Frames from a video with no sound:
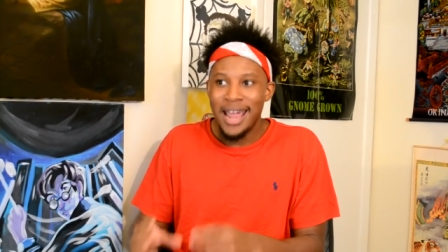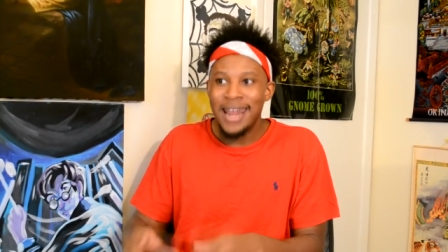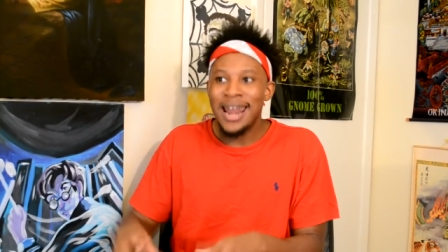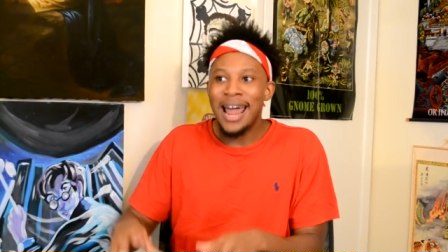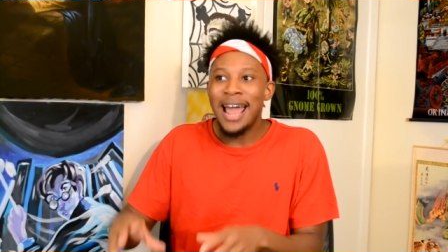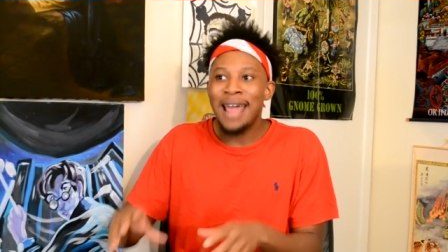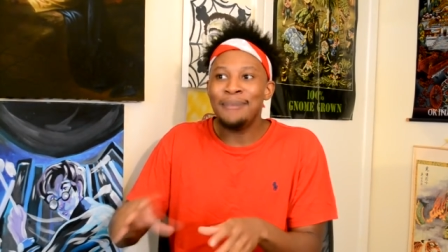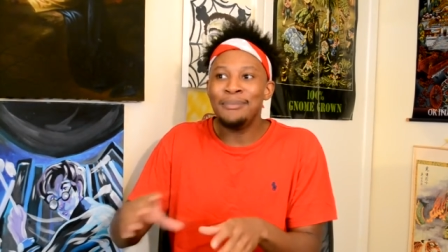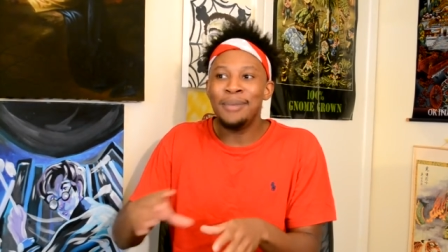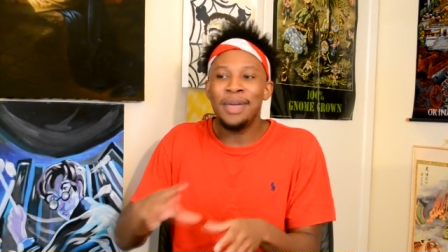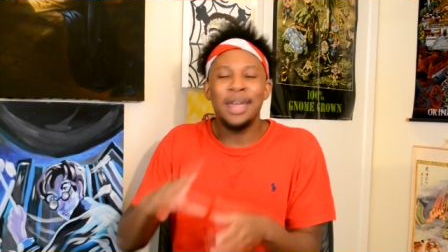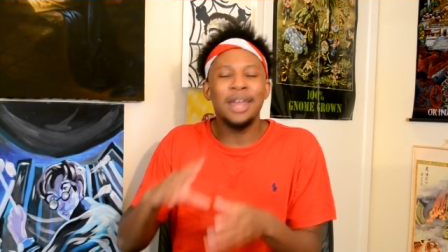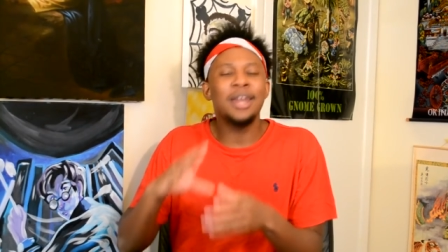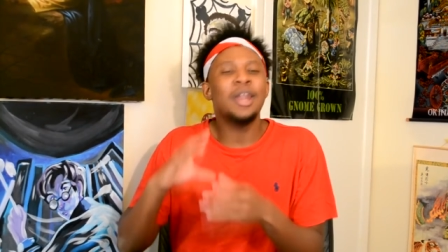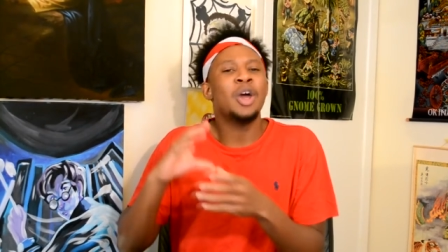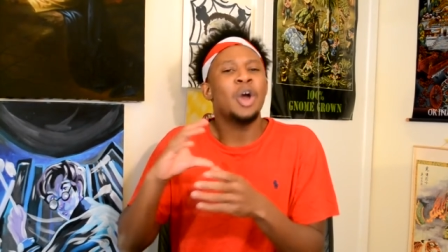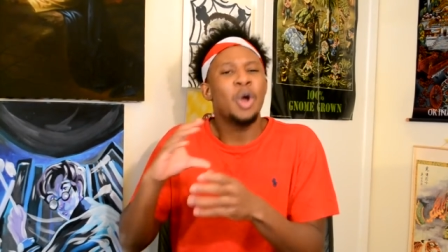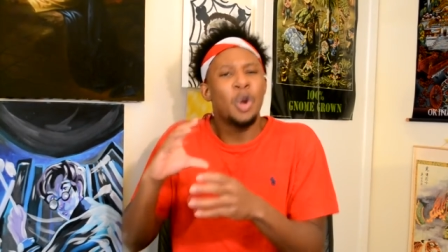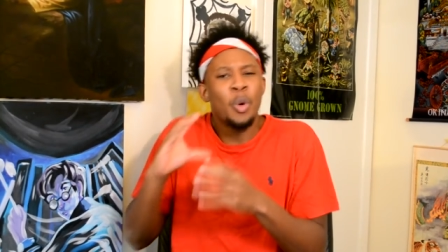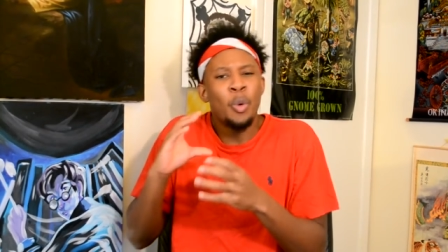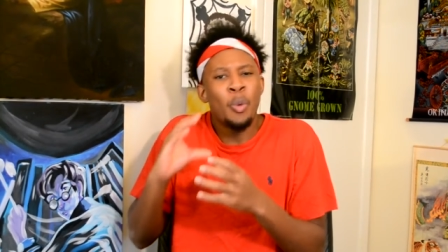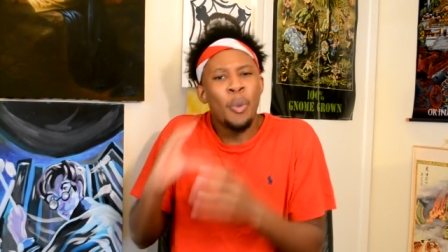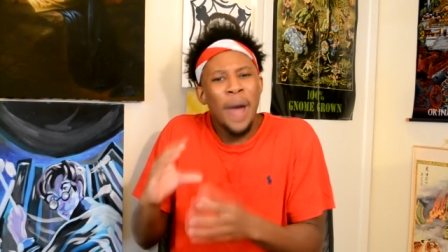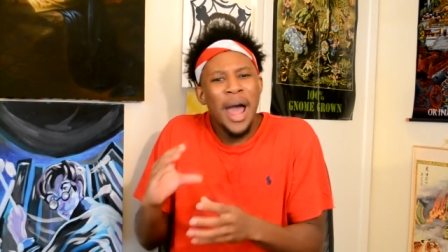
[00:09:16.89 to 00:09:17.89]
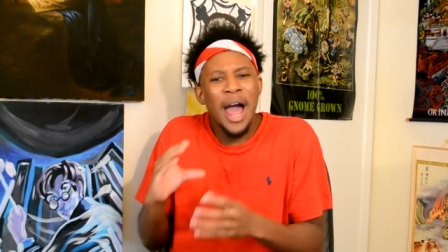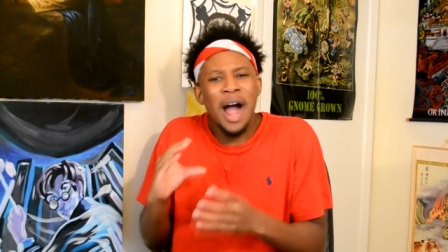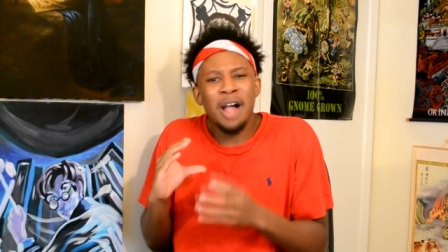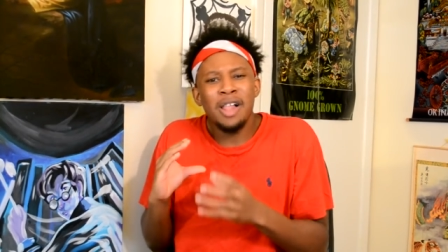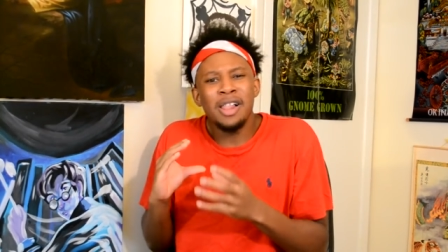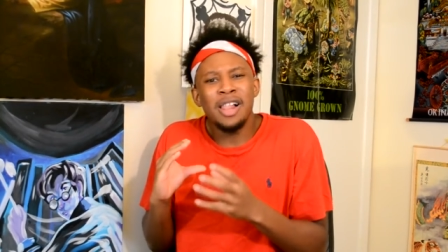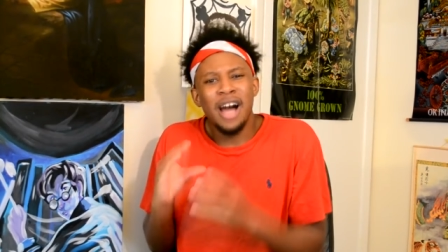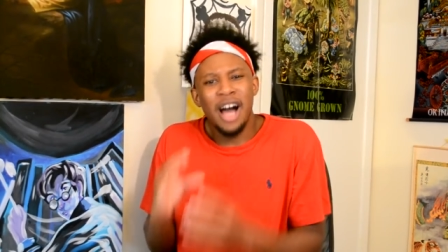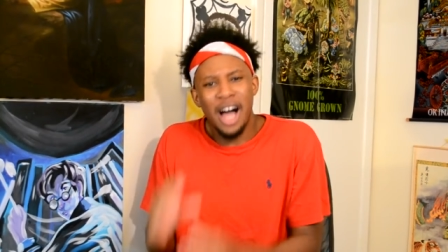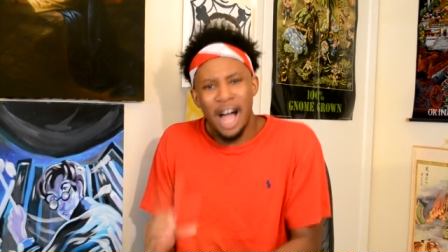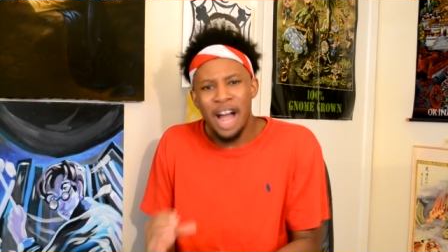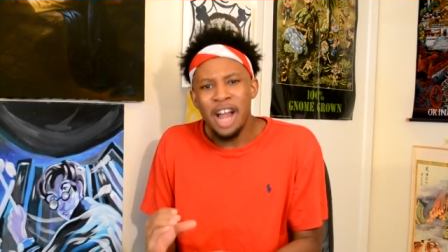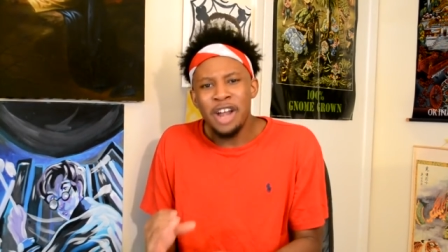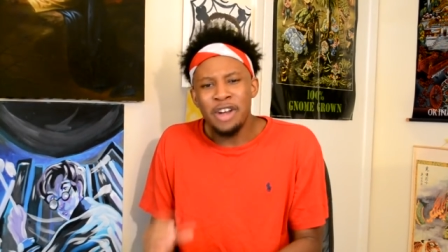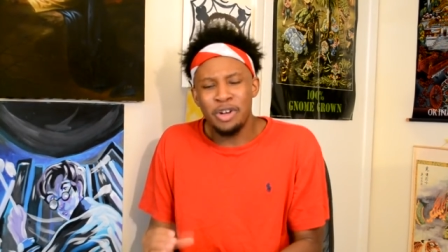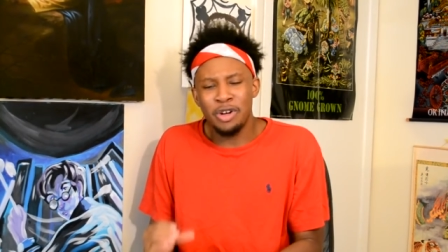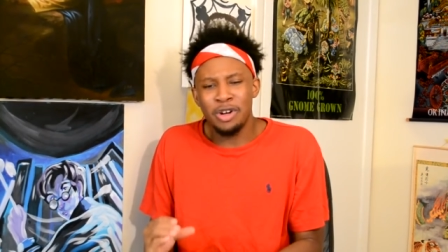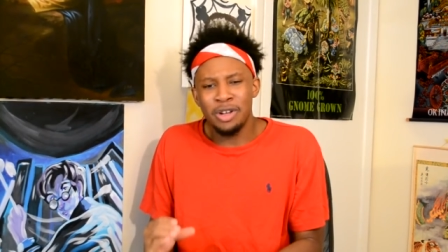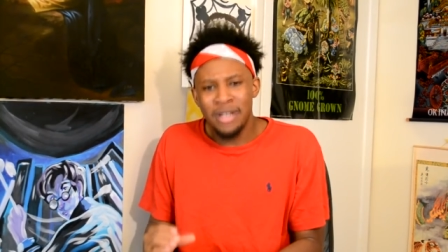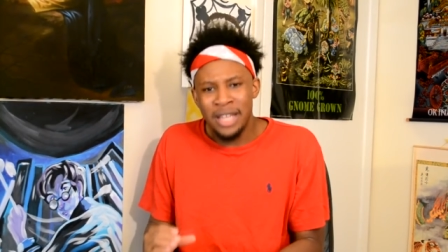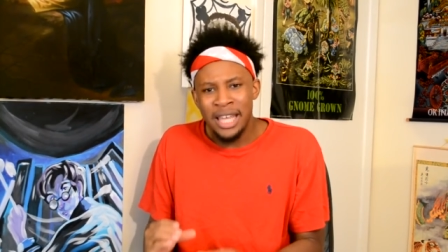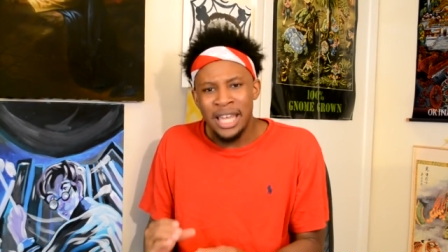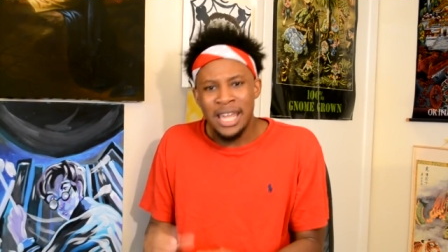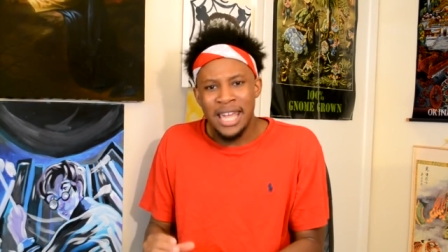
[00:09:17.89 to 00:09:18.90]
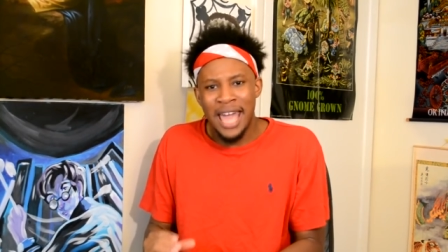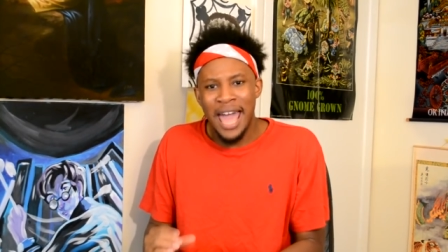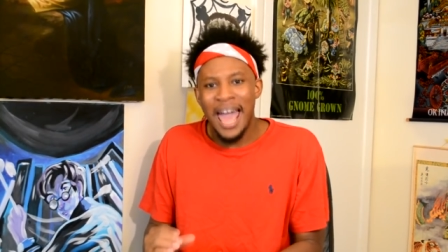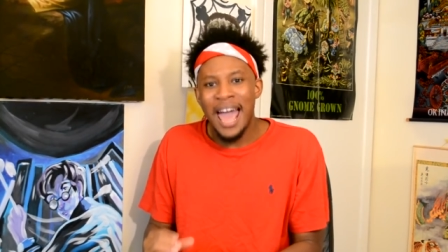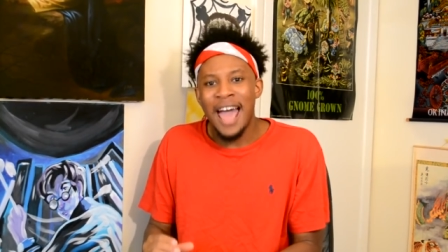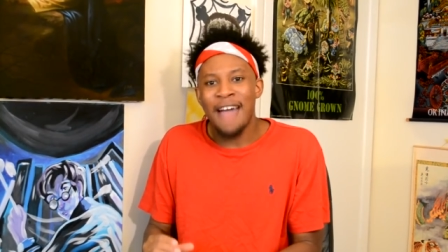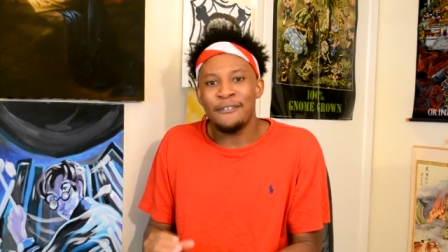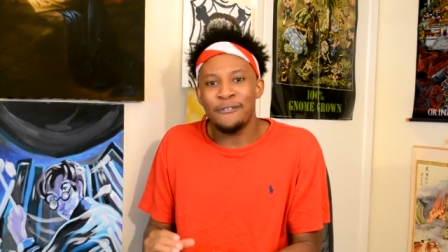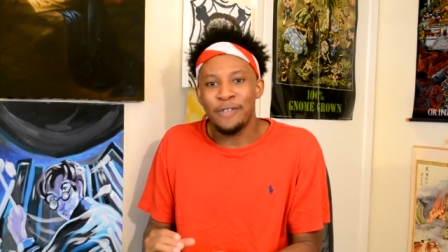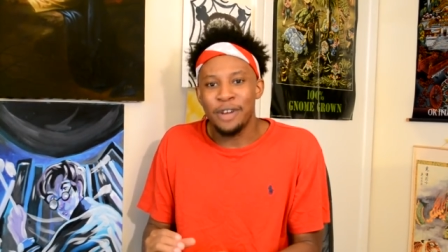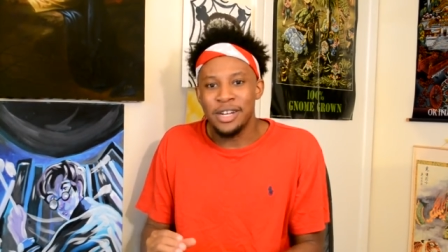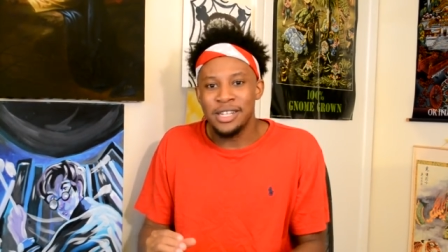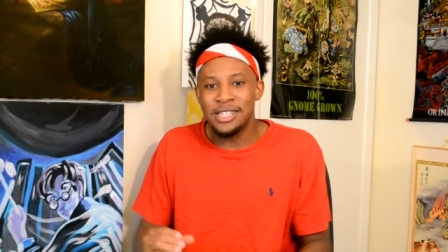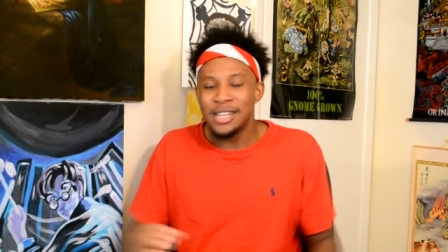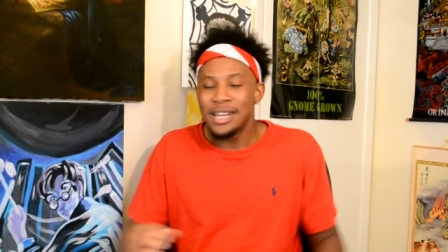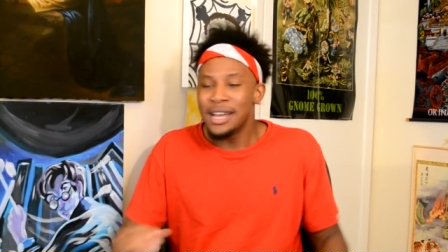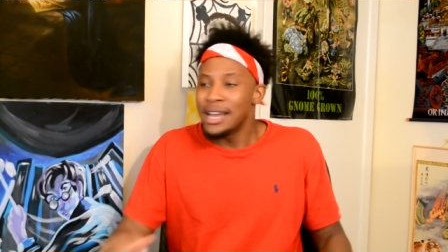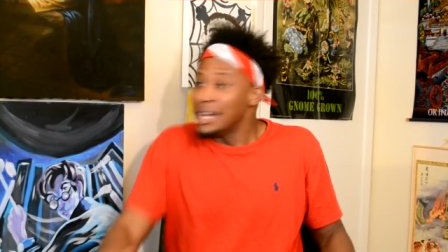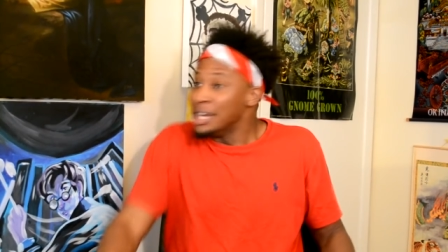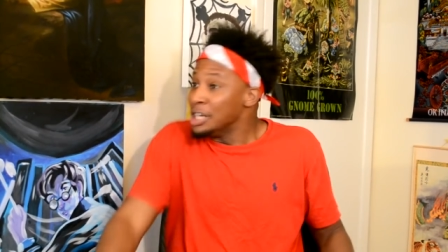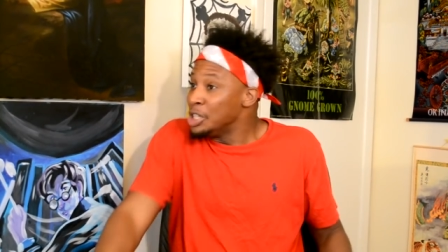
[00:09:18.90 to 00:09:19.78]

and I mean well under league average,